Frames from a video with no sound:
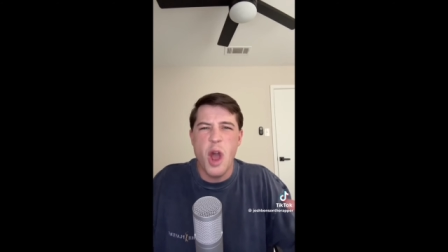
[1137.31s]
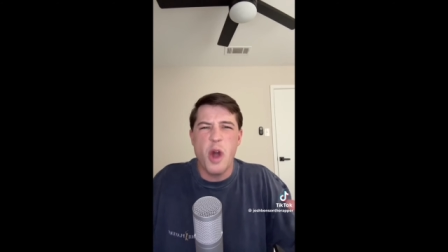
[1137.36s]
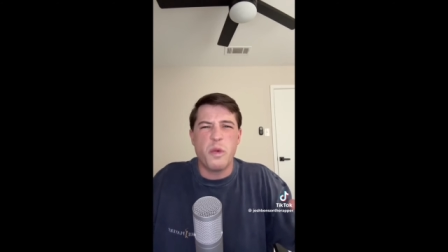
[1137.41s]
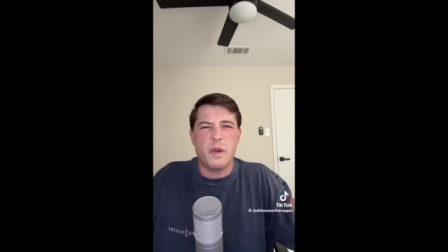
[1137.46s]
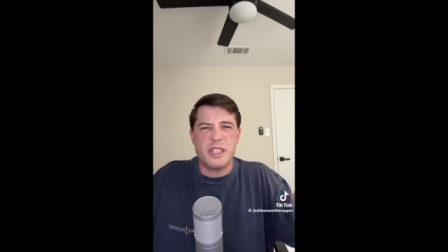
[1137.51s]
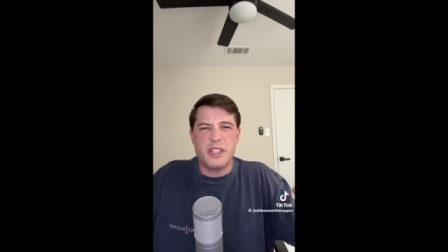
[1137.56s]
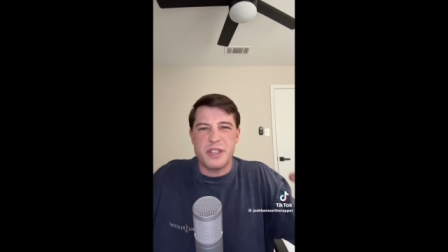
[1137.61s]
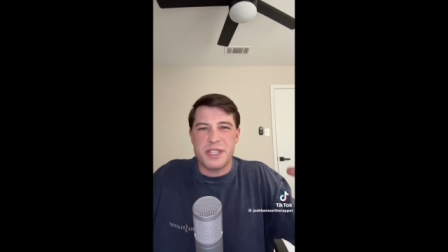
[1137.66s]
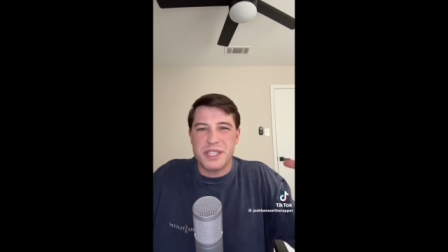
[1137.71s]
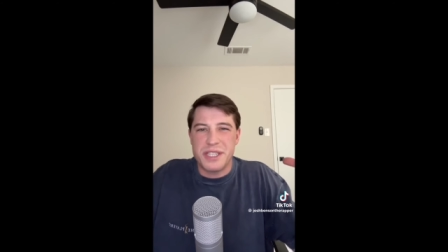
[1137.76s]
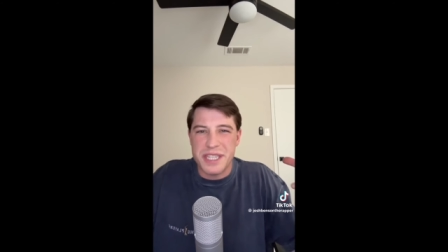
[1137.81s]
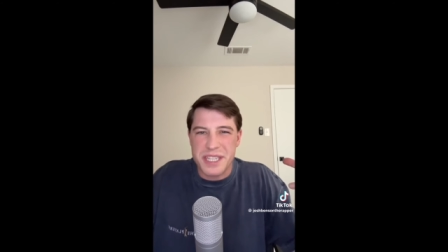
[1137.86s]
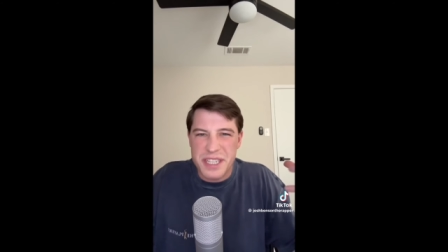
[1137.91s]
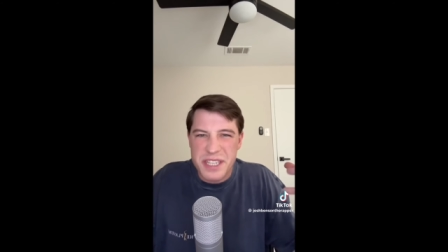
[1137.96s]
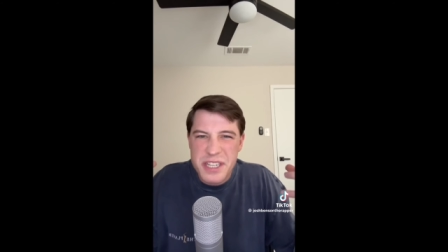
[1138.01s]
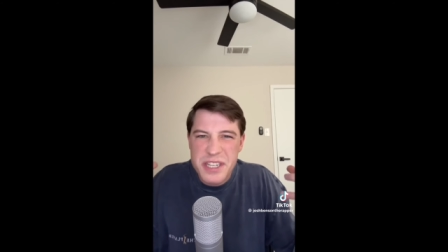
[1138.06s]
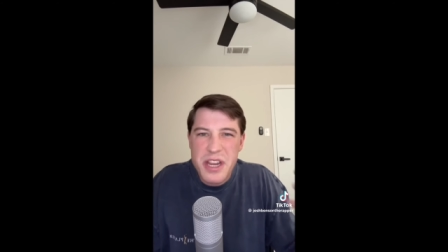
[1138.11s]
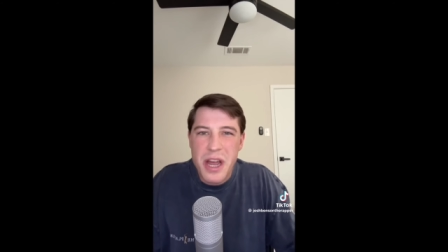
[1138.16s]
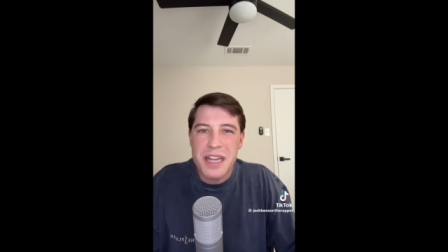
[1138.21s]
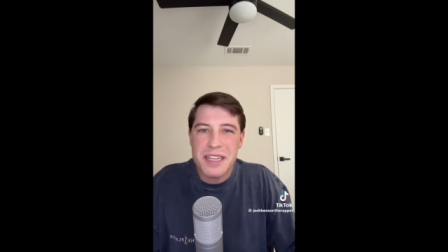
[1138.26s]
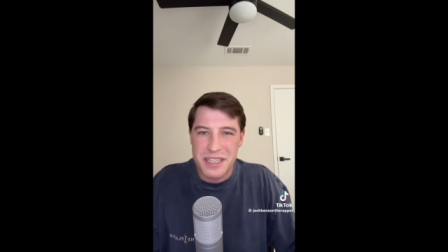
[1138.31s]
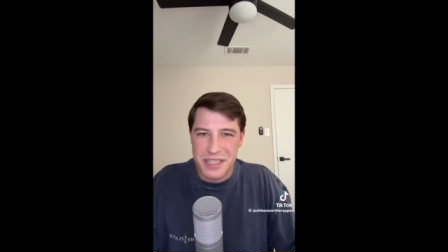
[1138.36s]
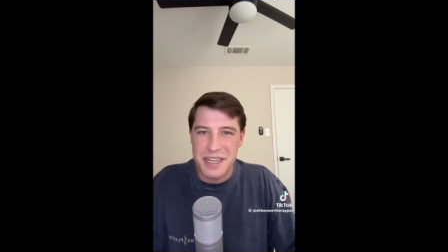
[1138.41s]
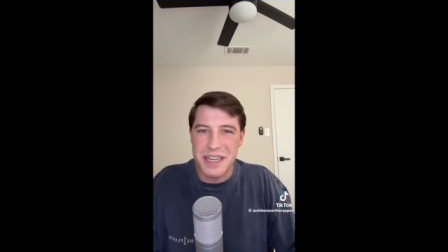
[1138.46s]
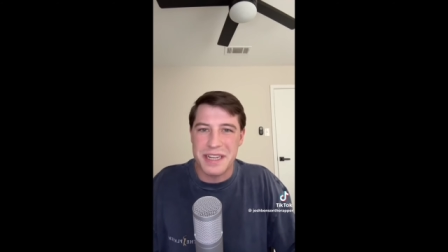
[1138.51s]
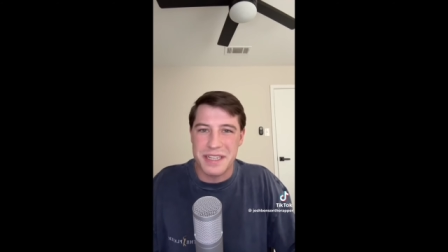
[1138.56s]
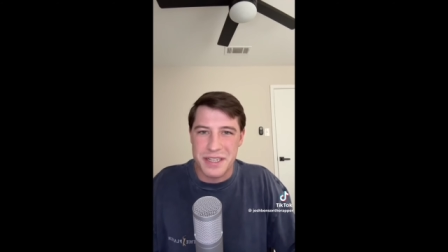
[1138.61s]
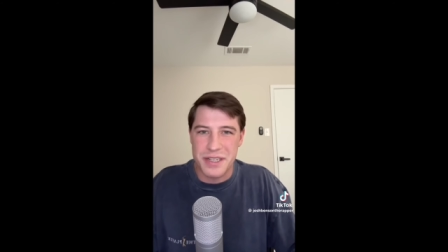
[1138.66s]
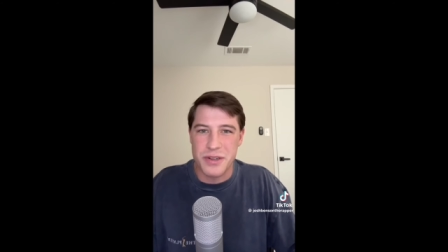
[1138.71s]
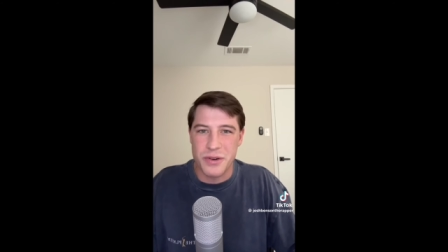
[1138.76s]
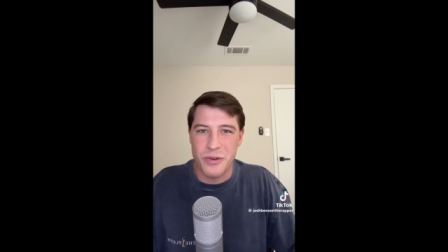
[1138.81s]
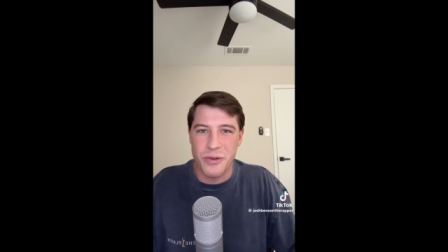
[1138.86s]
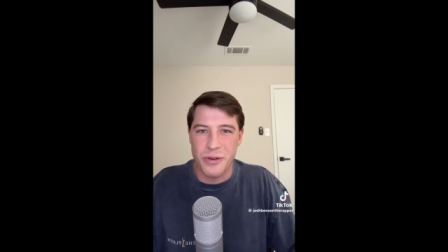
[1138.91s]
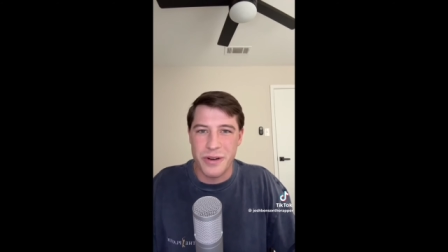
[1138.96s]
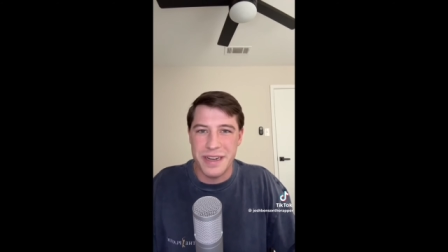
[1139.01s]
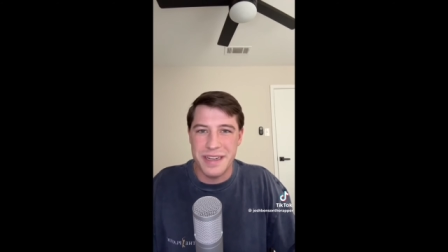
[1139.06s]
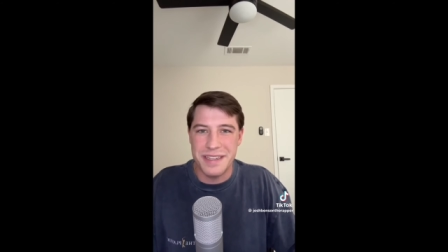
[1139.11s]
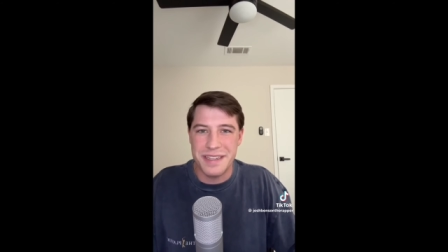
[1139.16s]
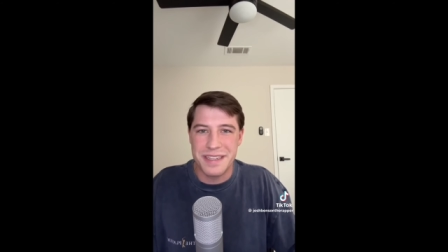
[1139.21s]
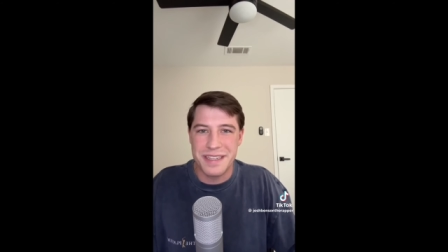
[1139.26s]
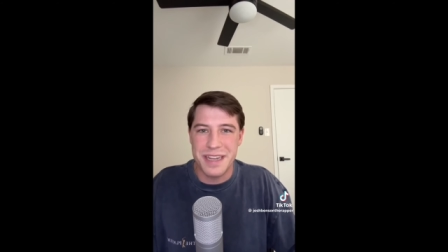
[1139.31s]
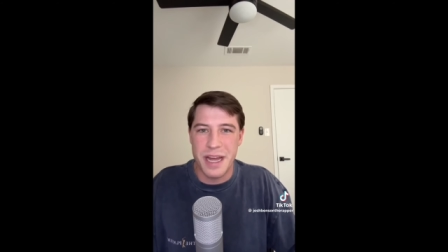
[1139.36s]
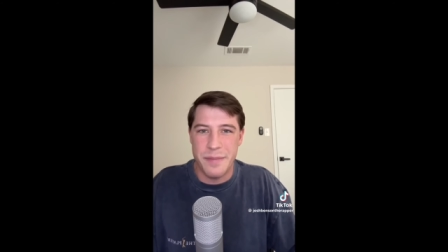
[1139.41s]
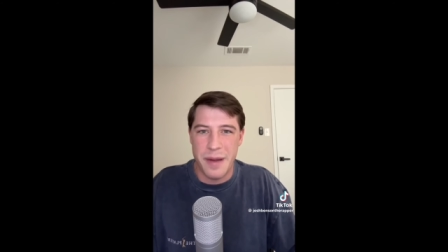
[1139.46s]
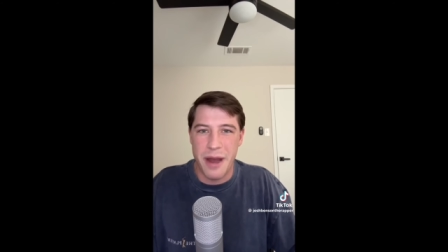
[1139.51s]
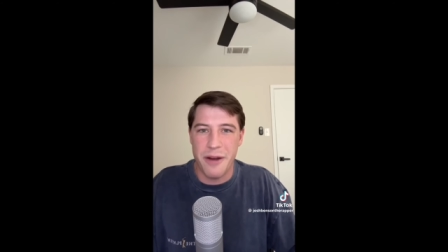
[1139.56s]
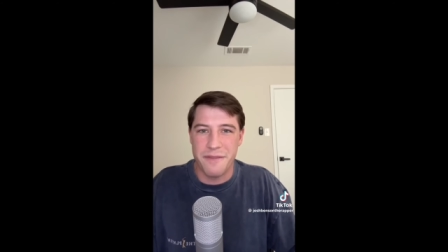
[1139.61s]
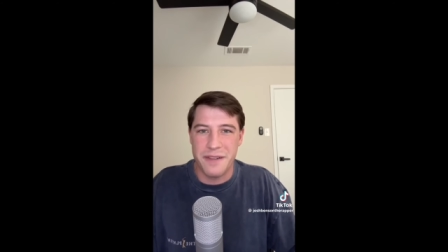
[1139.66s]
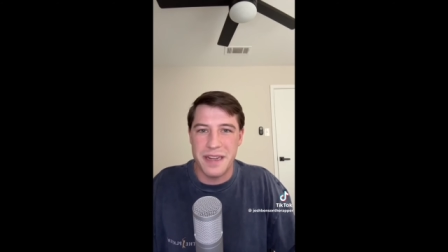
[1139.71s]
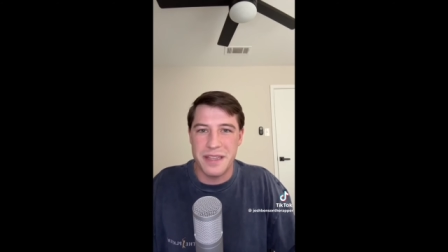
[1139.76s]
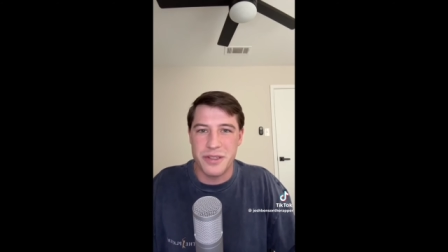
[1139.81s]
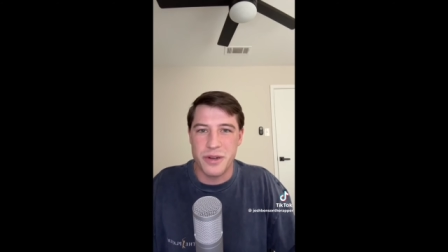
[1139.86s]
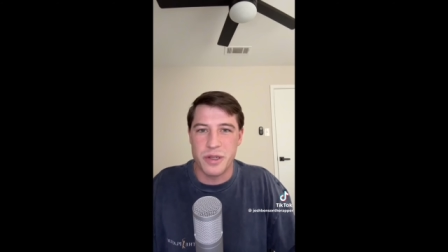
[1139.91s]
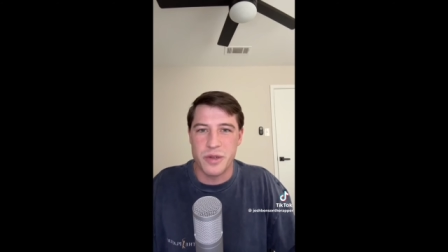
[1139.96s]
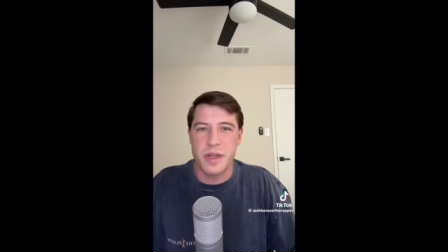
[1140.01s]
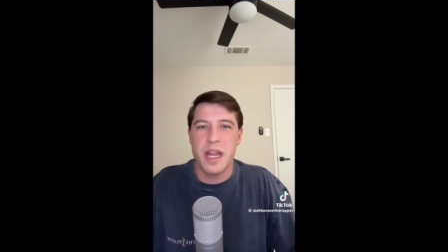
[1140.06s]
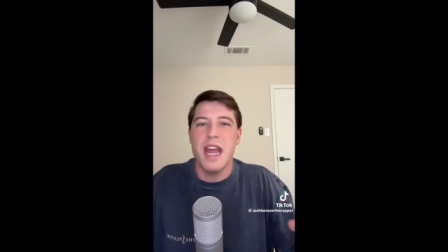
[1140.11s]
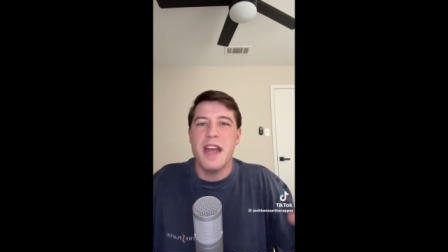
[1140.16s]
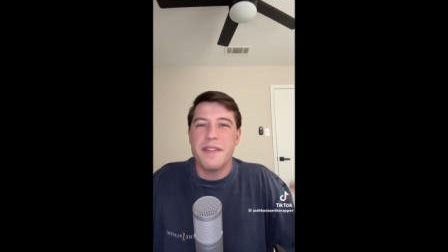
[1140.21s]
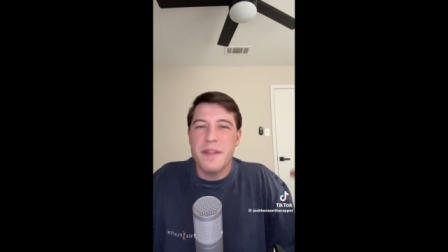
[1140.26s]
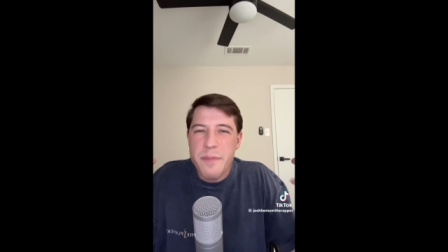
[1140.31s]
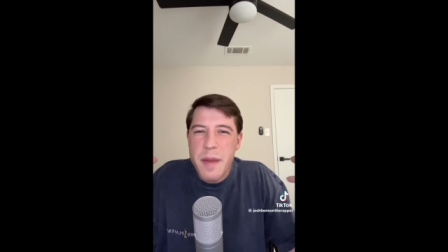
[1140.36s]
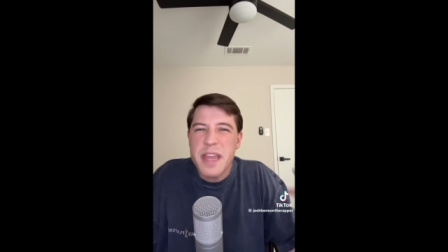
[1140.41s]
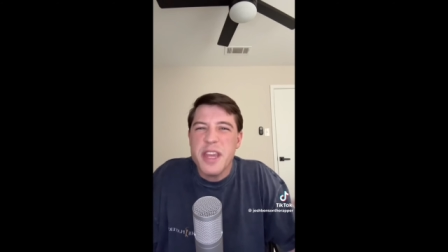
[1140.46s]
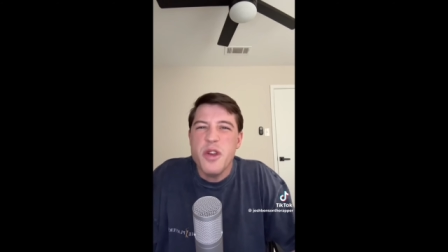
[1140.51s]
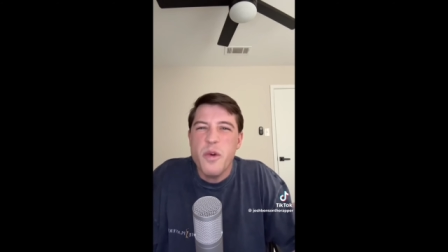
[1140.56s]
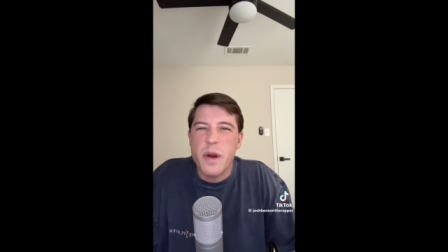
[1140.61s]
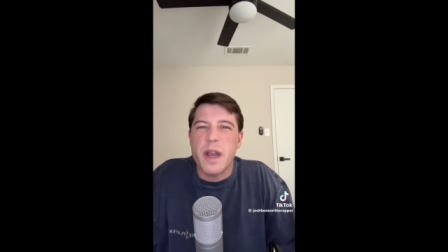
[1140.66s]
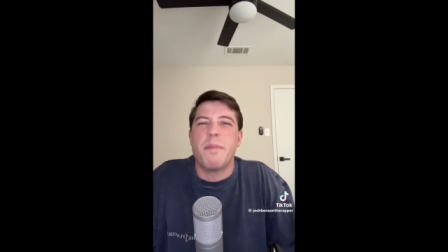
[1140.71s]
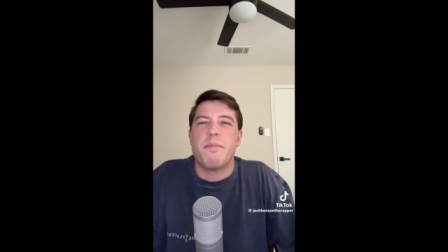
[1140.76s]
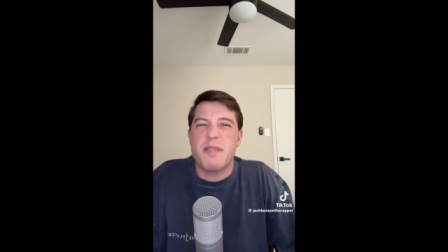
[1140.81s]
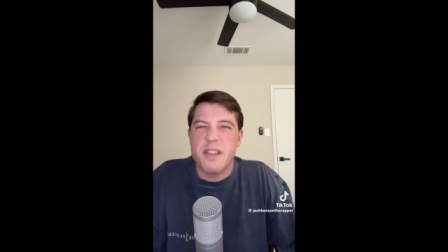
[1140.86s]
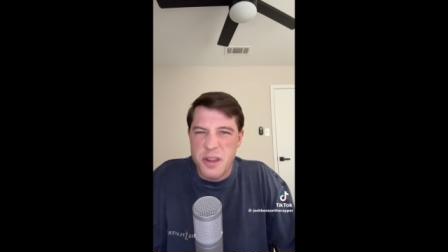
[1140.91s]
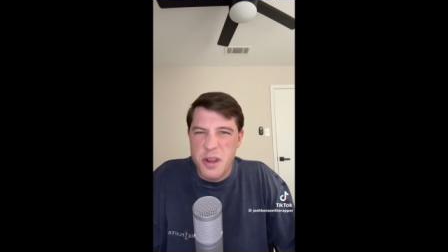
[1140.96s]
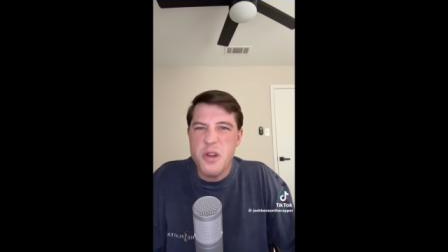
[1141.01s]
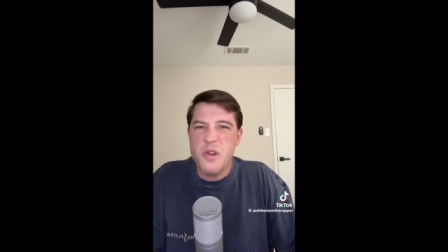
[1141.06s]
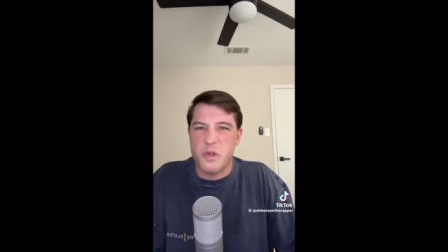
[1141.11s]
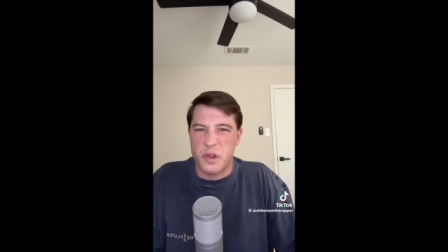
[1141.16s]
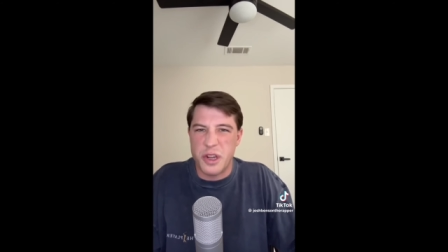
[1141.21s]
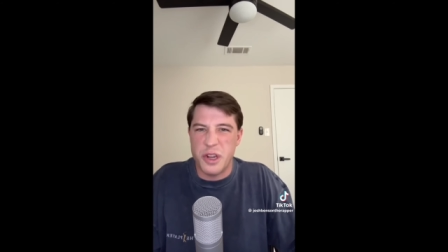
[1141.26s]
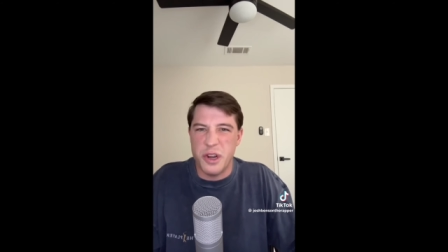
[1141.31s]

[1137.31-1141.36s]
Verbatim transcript: with just disgusting stories about Faith Church that make you want to puke,